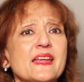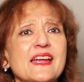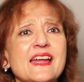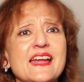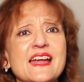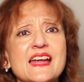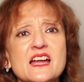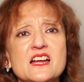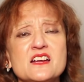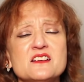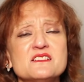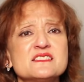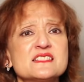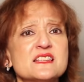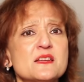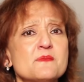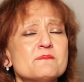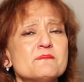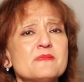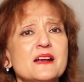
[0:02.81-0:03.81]
their house,
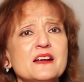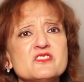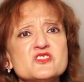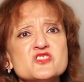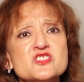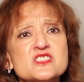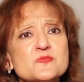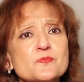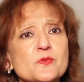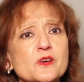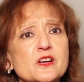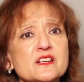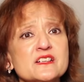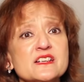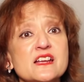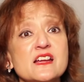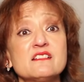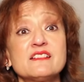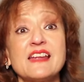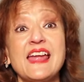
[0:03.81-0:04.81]
their marriages break
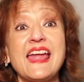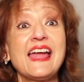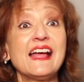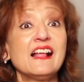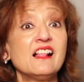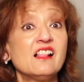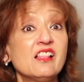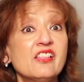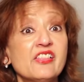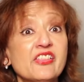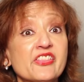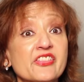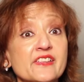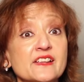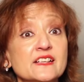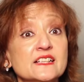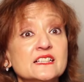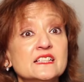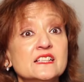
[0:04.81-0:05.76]
down, health.